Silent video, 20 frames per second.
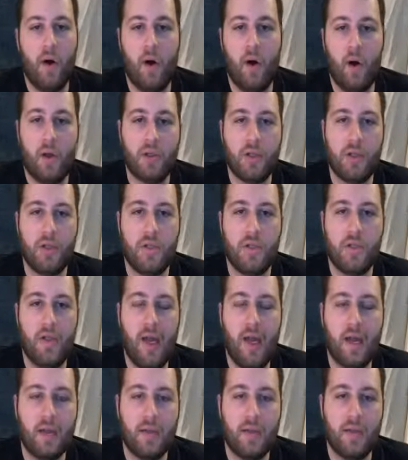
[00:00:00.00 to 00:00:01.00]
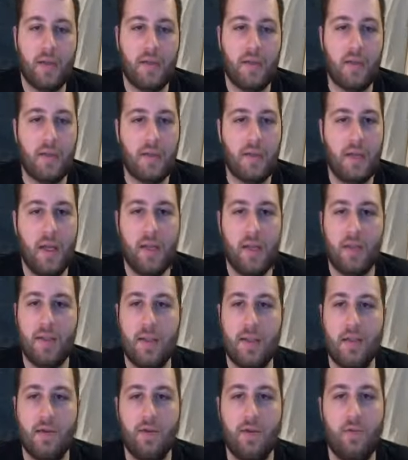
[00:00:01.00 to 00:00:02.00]
Auctions, tag sales, estate
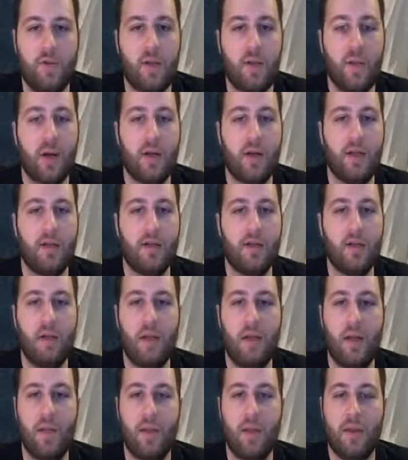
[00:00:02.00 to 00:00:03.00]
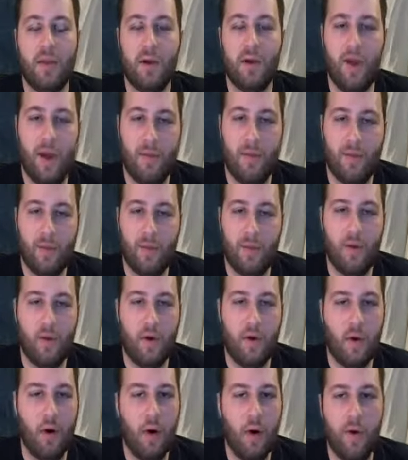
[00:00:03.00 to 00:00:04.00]
sales, flea markets, you name it. They're everywhere.
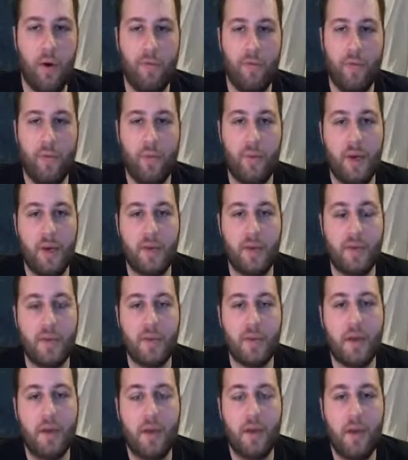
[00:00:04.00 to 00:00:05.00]
They're all over the place.